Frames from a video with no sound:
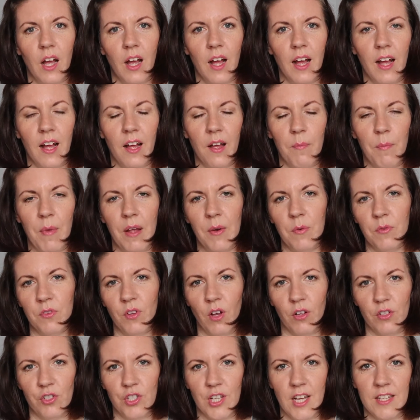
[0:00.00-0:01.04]
and
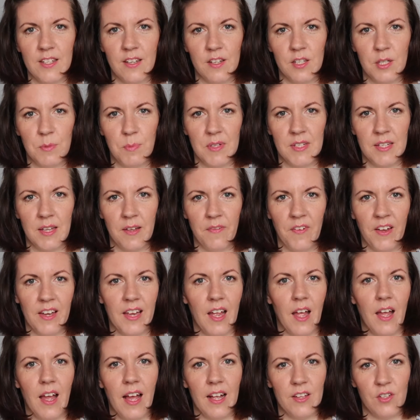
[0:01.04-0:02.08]
not gender
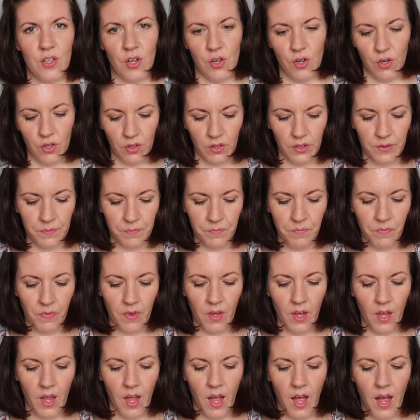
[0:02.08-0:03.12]
specific at all.
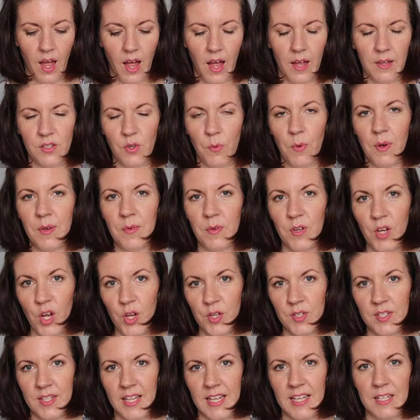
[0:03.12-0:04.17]
And so we're
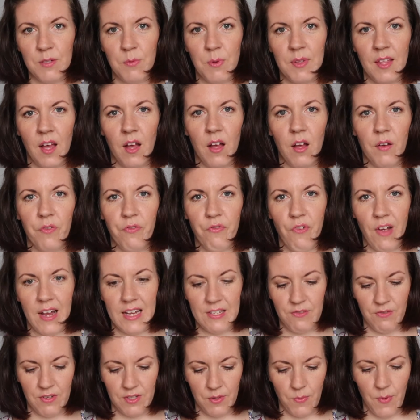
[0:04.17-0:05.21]
using these with
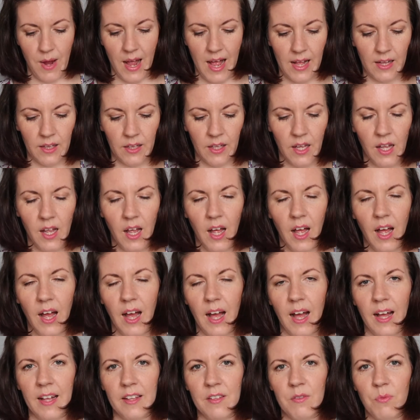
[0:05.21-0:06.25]
Fraser as well,
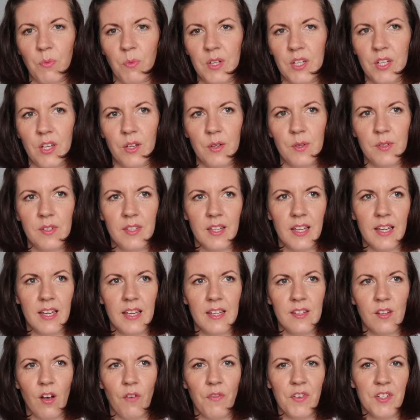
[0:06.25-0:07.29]
and we use
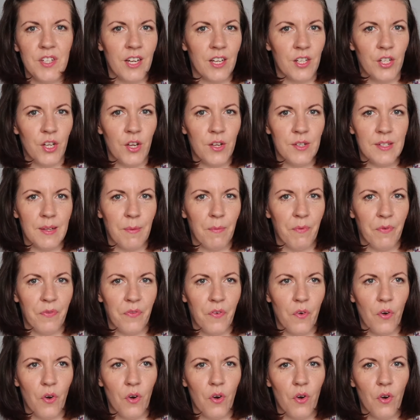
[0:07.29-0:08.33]
these, obviously you can use them
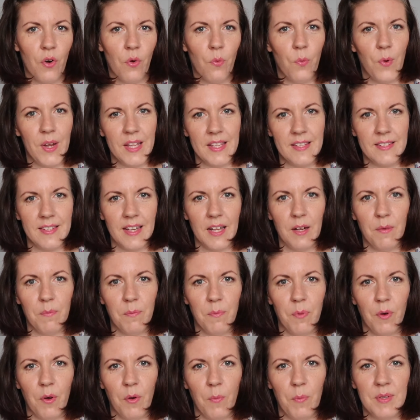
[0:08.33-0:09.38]
for winding,
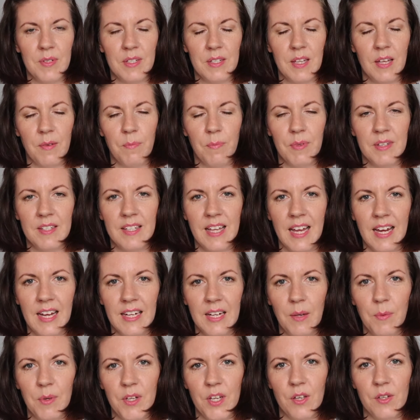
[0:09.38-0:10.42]
but
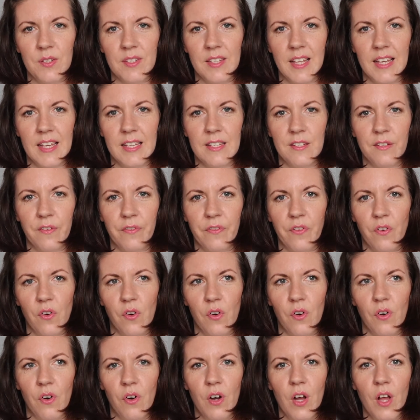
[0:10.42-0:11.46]
particularly we use these
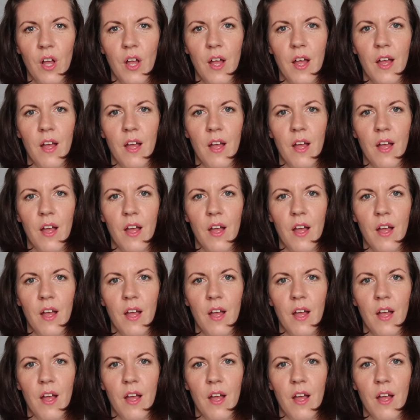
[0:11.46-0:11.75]
for